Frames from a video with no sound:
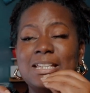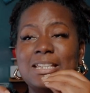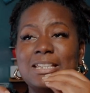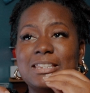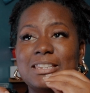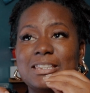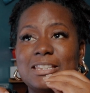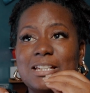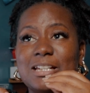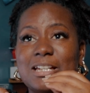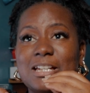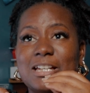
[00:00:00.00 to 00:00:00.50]

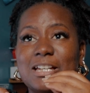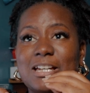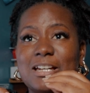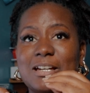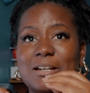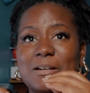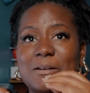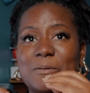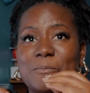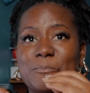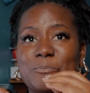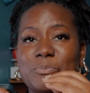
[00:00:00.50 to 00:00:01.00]

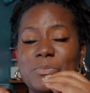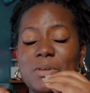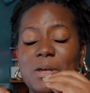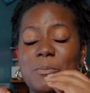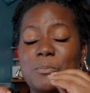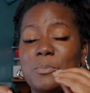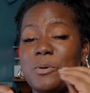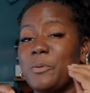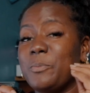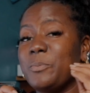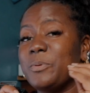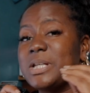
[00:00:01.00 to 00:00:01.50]
the
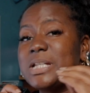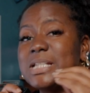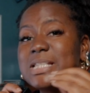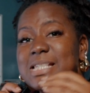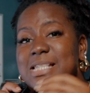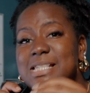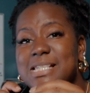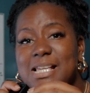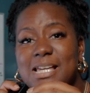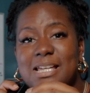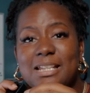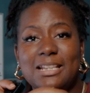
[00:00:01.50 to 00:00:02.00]
appropriate
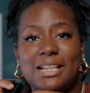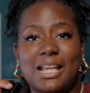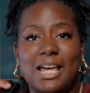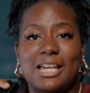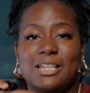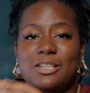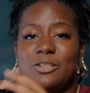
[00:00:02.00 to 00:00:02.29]
sunlight.